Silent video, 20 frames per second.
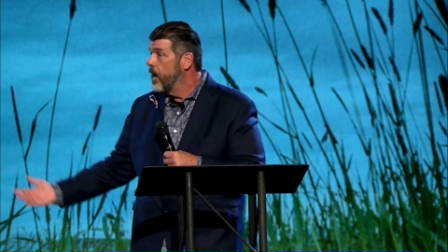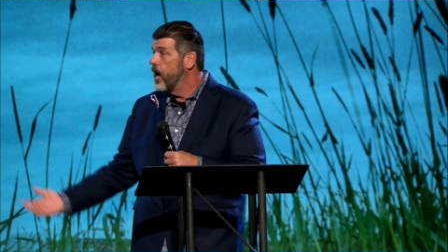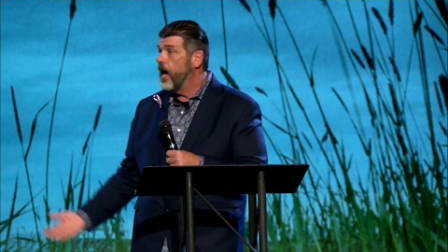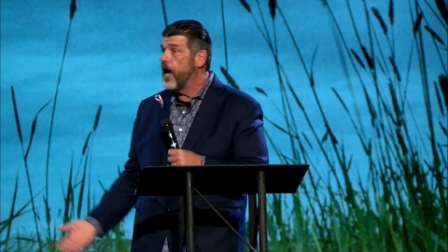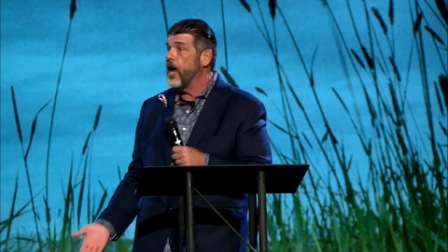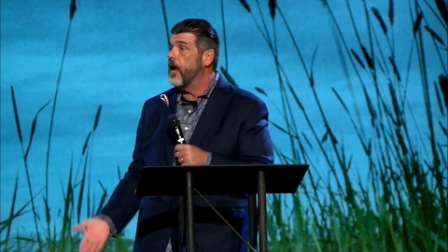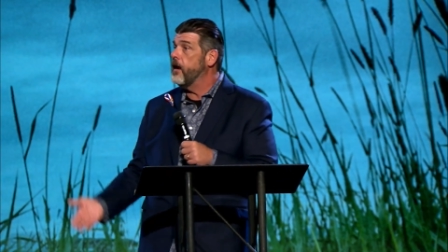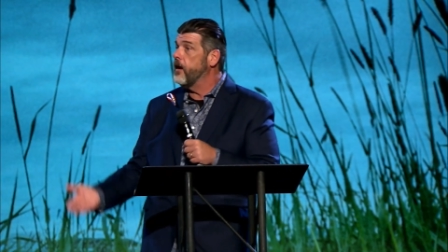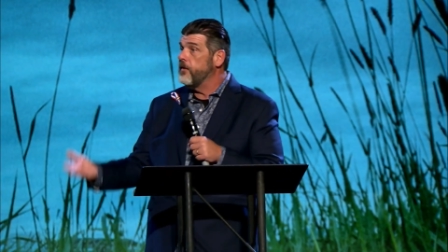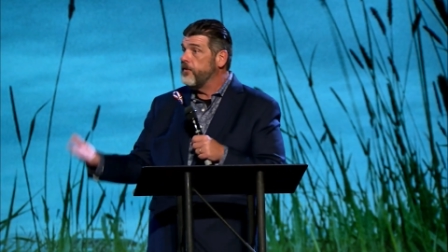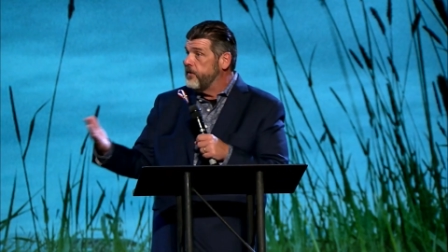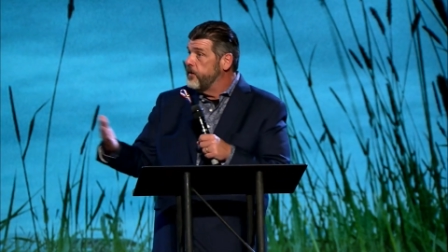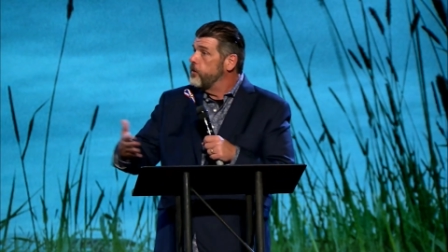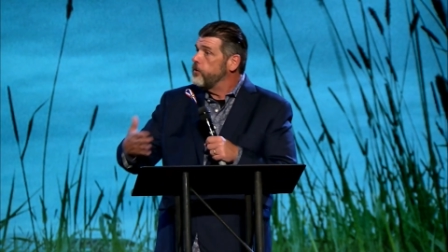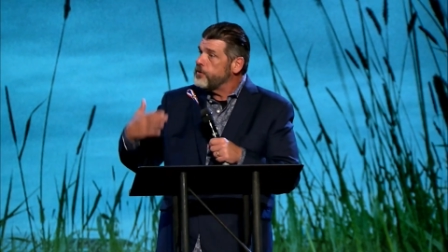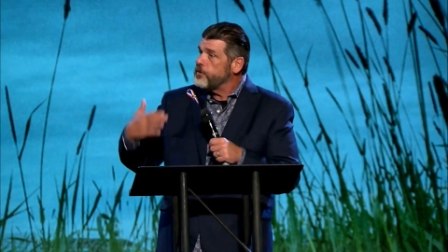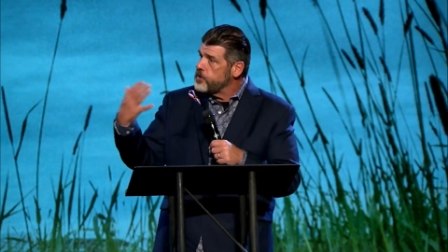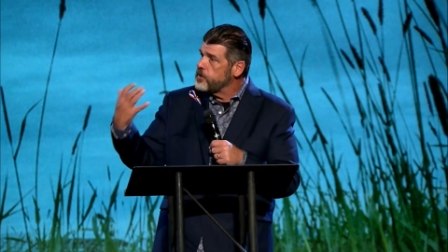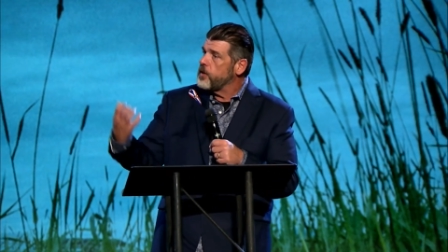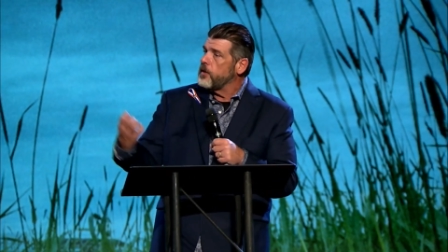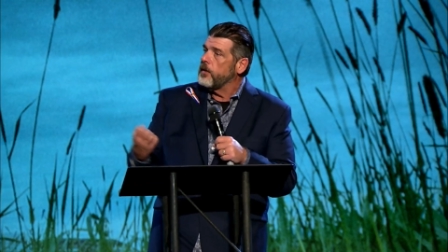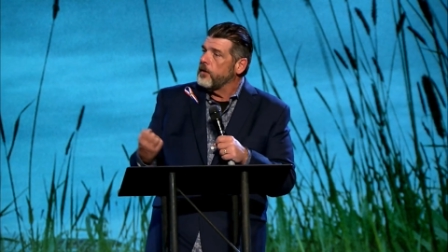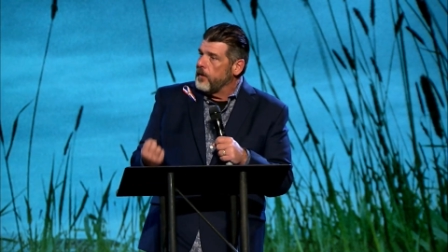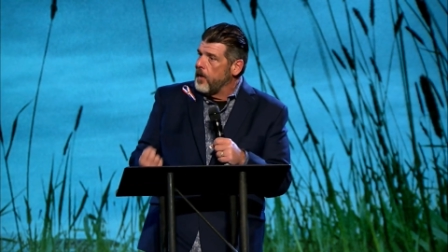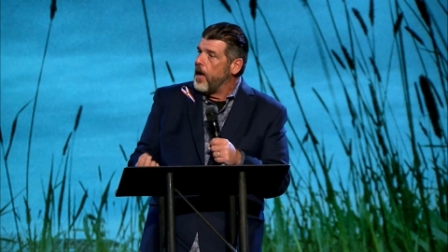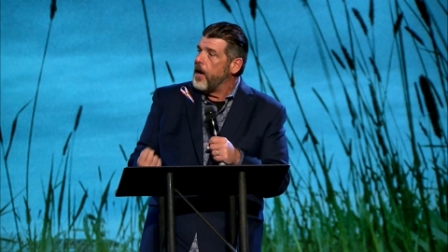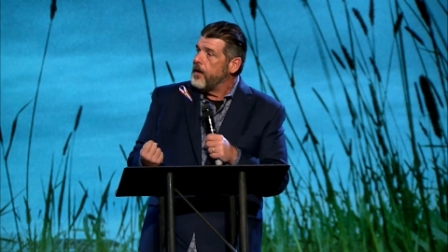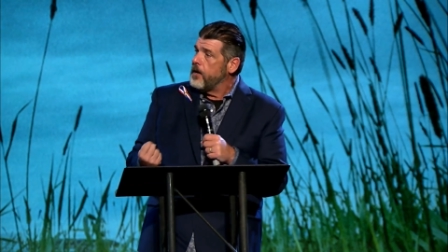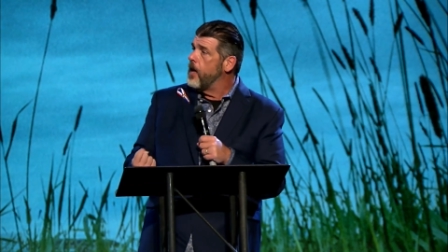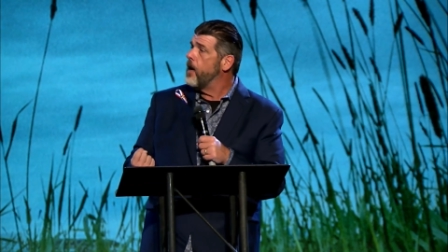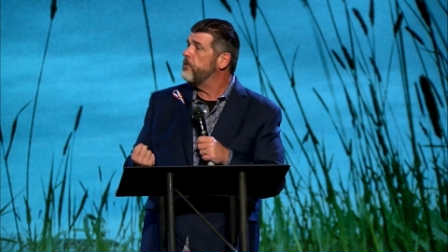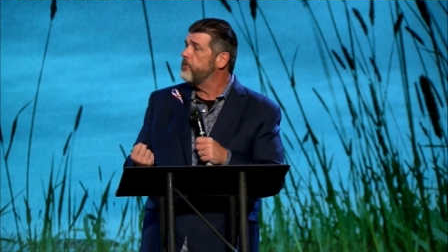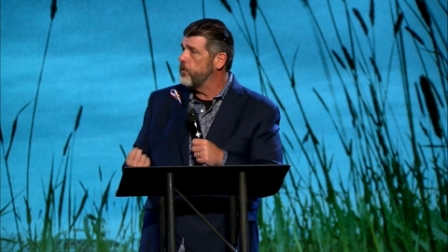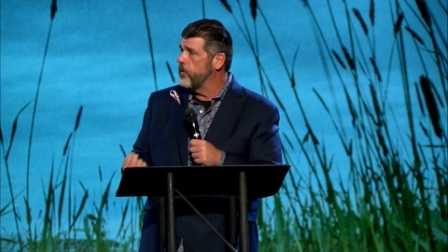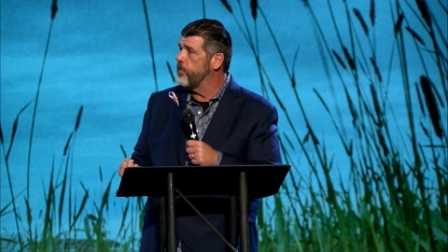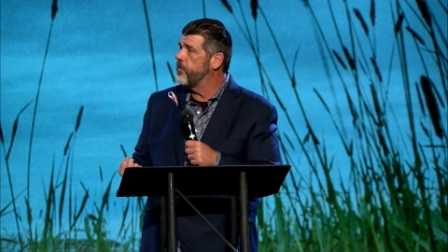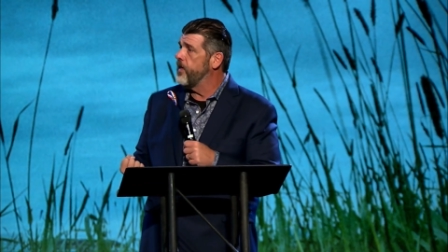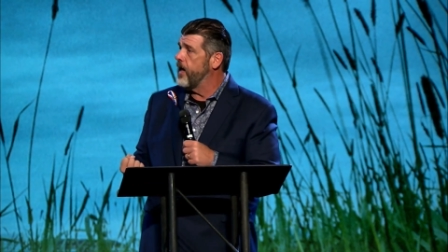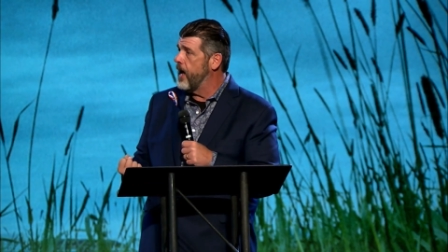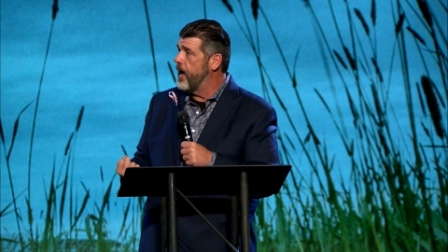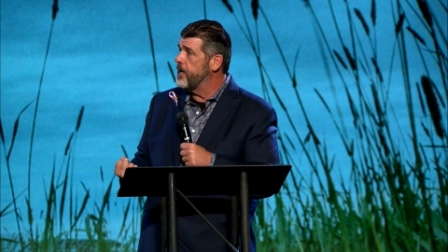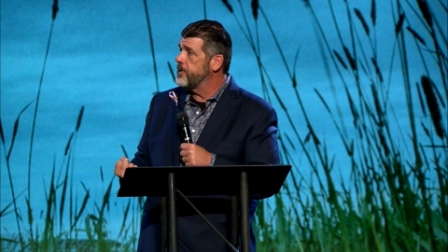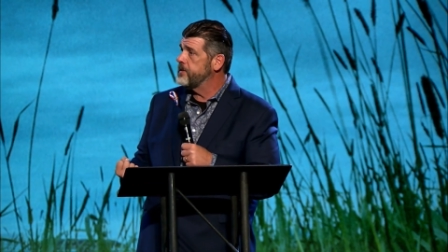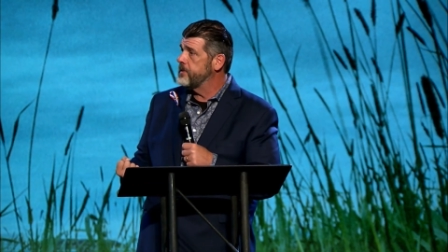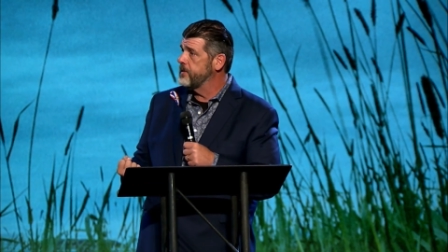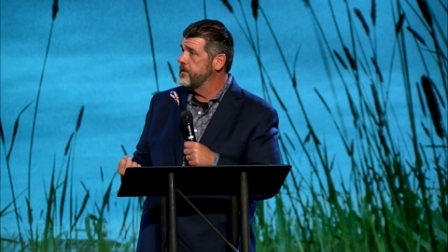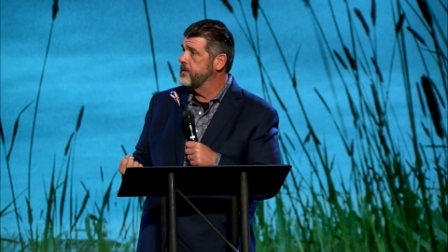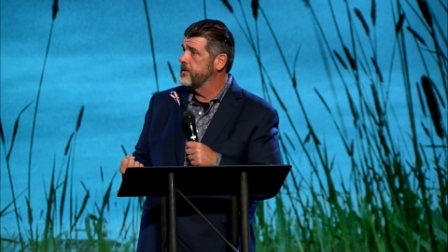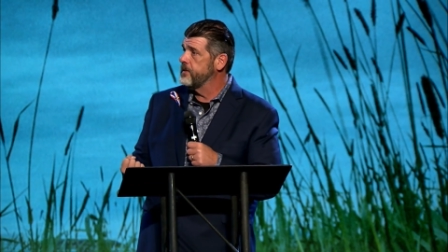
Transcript: And you're just going to line up with that.